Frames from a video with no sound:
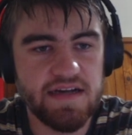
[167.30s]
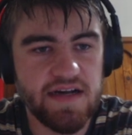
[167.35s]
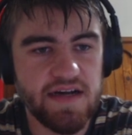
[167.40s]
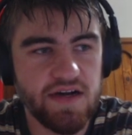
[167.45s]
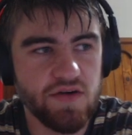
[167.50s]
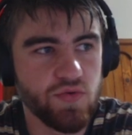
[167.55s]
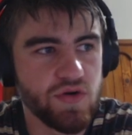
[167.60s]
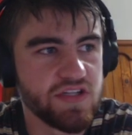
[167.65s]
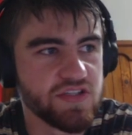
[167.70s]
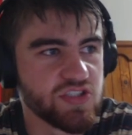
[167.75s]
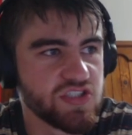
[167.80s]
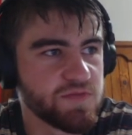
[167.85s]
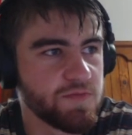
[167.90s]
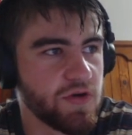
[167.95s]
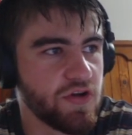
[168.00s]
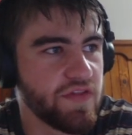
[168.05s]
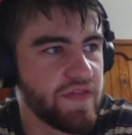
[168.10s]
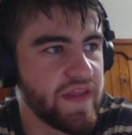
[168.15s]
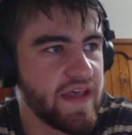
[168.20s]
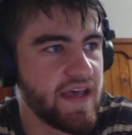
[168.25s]
R1
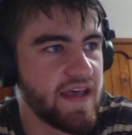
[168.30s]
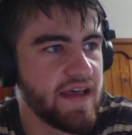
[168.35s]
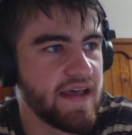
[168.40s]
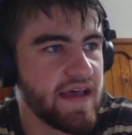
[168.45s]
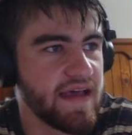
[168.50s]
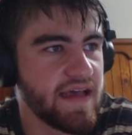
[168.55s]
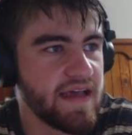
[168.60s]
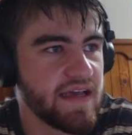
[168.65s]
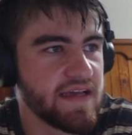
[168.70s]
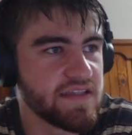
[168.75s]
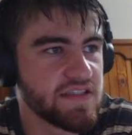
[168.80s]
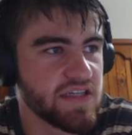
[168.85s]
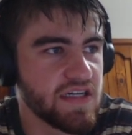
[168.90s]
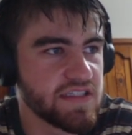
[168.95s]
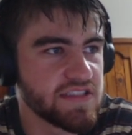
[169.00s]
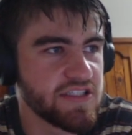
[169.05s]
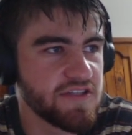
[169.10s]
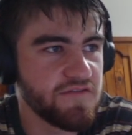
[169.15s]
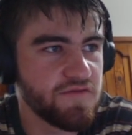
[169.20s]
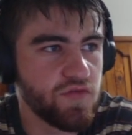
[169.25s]
spot there, and
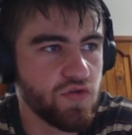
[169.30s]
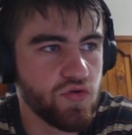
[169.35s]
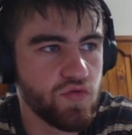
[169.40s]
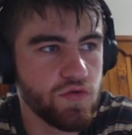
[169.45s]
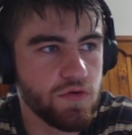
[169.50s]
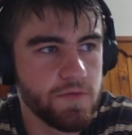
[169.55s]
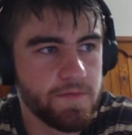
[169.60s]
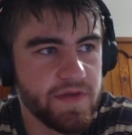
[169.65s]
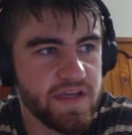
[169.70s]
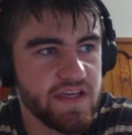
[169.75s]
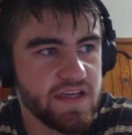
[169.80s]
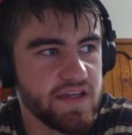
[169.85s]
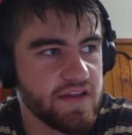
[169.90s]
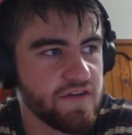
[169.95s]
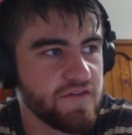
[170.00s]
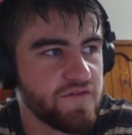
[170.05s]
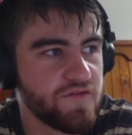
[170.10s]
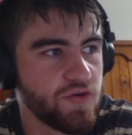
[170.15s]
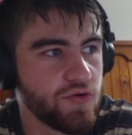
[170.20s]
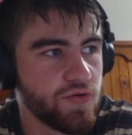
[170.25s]
Darcy Fort will be
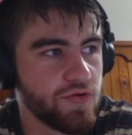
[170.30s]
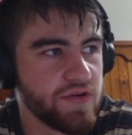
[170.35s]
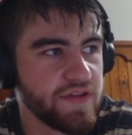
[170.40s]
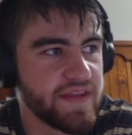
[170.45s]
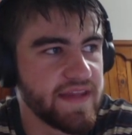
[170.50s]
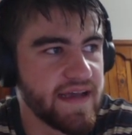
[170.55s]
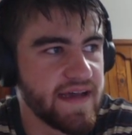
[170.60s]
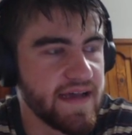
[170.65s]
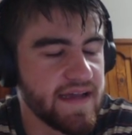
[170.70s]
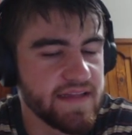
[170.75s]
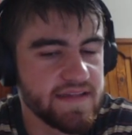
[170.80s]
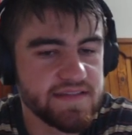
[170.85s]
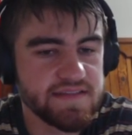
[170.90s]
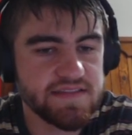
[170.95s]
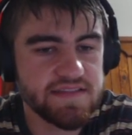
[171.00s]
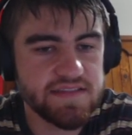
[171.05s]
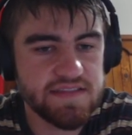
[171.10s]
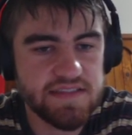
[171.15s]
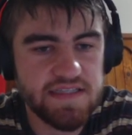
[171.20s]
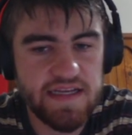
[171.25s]
the forward
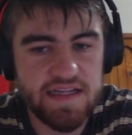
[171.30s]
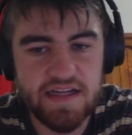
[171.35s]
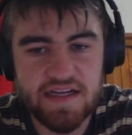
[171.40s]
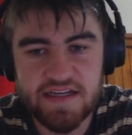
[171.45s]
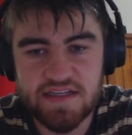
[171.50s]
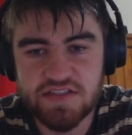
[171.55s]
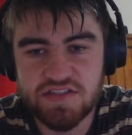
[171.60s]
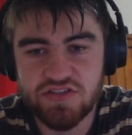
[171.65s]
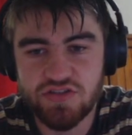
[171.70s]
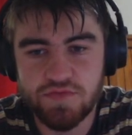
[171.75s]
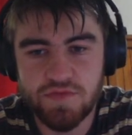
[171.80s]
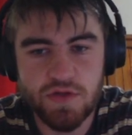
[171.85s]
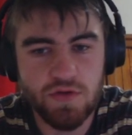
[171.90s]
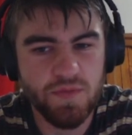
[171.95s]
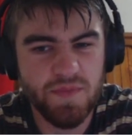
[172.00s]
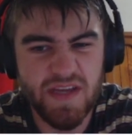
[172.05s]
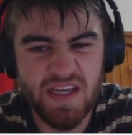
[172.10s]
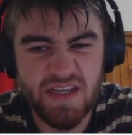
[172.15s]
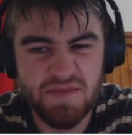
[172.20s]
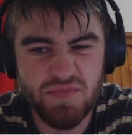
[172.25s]
that, and I assume it'll
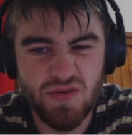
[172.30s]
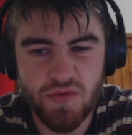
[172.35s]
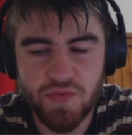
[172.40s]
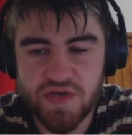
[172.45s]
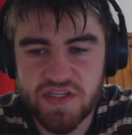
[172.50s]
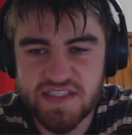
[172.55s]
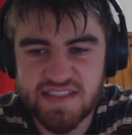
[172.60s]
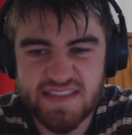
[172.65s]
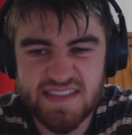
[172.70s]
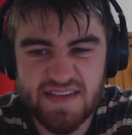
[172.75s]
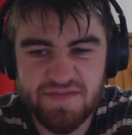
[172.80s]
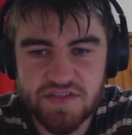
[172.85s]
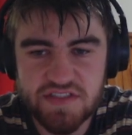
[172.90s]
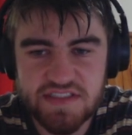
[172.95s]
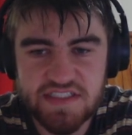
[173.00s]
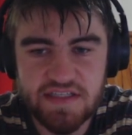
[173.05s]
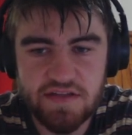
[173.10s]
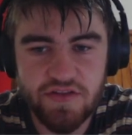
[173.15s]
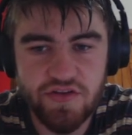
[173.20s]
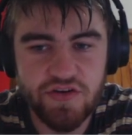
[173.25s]
be probably a
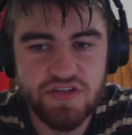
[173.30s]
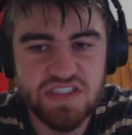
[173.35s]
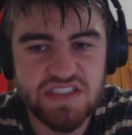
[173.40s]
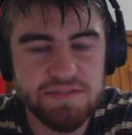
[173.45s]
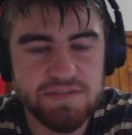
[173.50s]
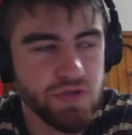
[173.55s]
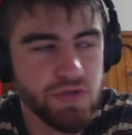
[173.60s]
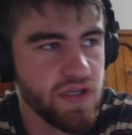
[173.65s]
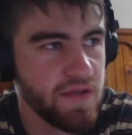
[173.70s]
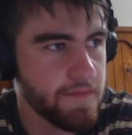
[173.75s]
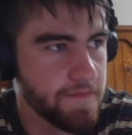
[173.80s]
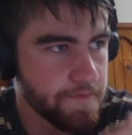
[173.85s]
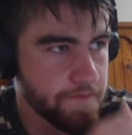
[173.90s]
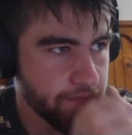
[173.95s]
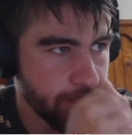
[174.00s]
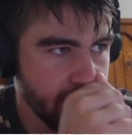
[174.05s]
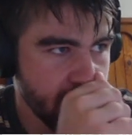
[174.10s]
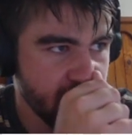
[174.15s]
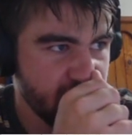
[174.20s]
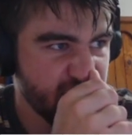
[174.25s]
70-30 split
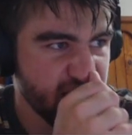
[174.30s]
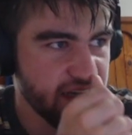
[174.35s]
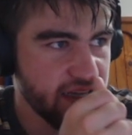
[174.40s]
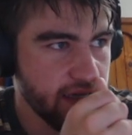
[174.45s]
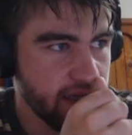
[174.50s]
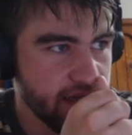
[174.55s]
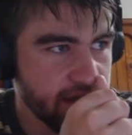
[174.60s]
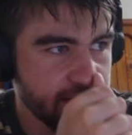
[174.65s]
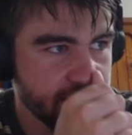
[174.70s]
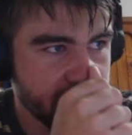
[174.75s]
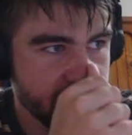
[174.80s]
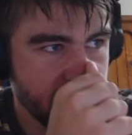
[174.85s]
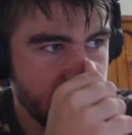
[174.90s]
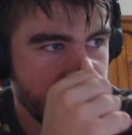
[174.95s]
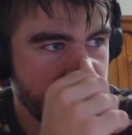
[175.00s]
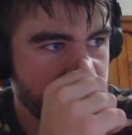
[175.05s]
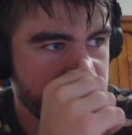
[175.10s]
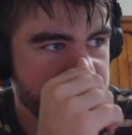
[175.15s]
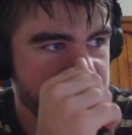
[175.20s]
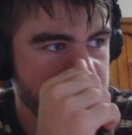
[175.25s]
in
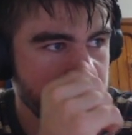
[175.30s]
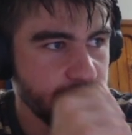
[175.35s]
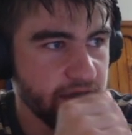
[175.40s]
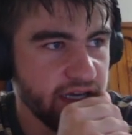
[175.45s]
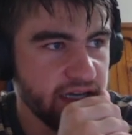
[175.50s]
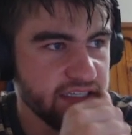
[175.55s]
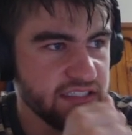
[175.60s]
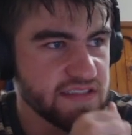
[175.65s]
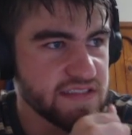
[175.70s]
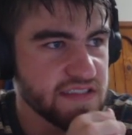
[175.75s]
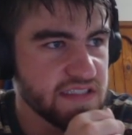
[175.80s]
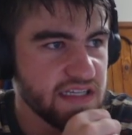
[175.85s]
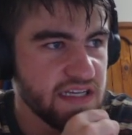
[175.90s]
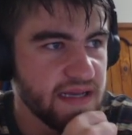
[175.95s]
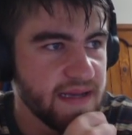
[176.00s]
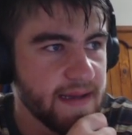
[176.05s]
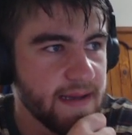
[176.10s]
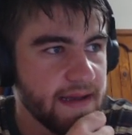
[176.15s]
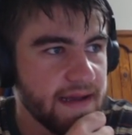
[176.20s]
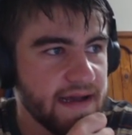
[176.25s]
CBAs,
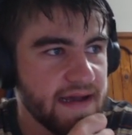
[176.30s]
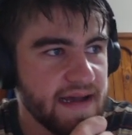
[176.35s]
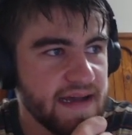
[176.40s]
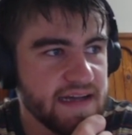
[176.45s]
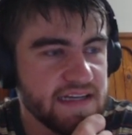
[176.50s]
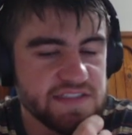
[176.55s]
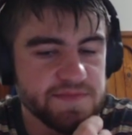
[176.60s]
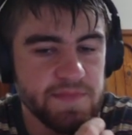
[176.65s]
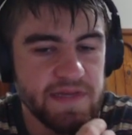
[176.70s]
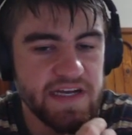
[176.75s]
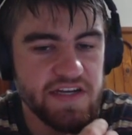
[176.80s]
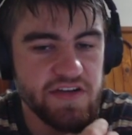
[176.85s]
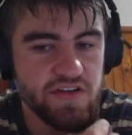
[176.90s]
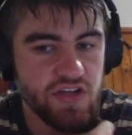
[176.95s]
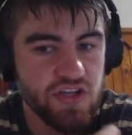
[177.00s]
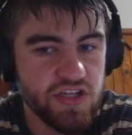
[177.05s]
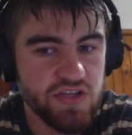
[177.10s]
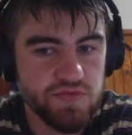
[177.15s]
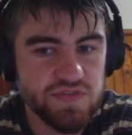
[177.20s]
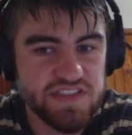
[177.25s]
as
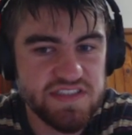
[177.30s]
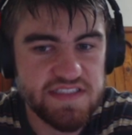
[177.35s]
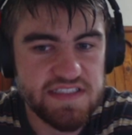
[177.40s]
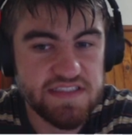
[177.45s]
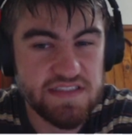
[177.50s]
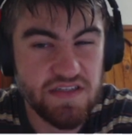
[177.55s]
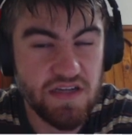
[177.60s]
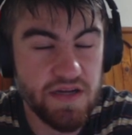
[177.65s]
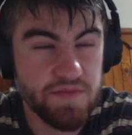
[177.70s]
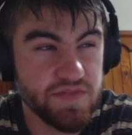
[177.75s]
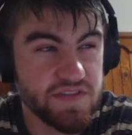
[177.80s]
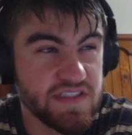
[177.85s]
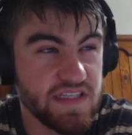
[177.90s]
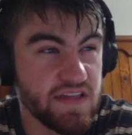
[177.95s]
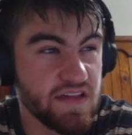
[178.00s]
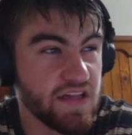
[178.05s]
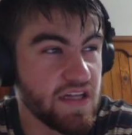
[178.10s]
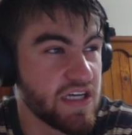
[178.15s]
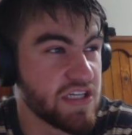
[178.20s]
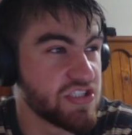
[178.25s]
McInerney was
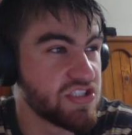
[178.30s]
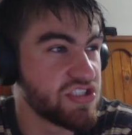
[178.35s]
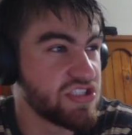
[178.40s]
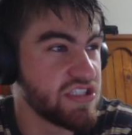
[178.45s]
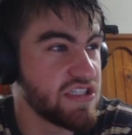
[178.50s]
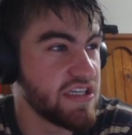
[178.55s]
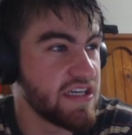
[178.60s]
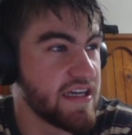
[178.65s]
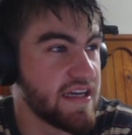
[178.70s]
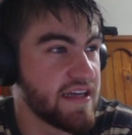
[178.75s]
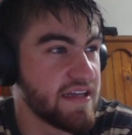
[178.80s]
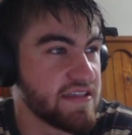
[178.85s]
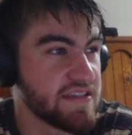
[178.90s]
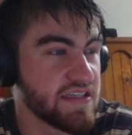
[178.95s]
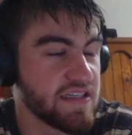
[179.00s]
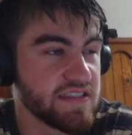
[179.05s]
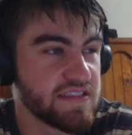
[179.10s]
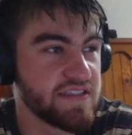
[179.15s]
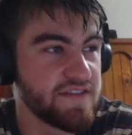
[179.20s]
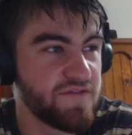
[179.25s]
69% last year and
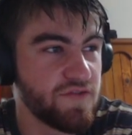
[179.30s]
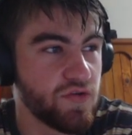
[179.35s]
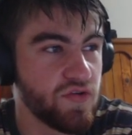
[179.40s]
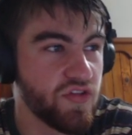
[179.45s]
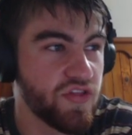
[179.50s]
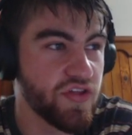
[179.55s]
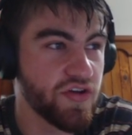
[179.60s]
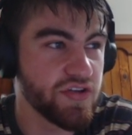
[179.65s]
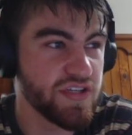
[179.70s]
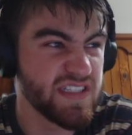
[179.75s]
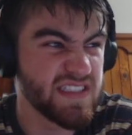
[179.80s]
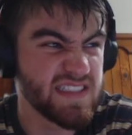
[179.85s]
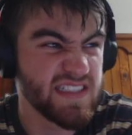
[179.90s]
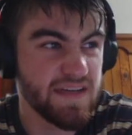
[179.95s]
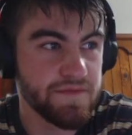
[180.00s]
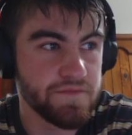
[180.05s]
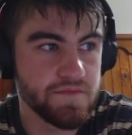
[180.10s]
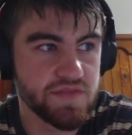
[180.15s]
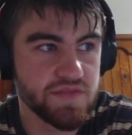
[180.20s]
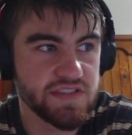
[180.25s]
Darcy Fort
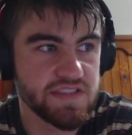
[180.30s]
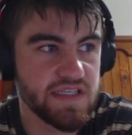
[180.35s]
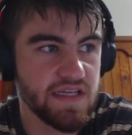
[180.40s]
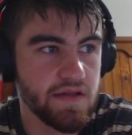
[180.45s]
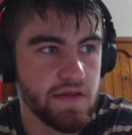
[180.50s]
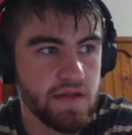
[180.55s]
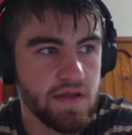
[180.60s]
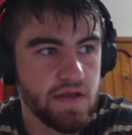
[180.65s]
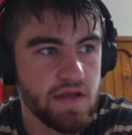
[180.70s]
37%.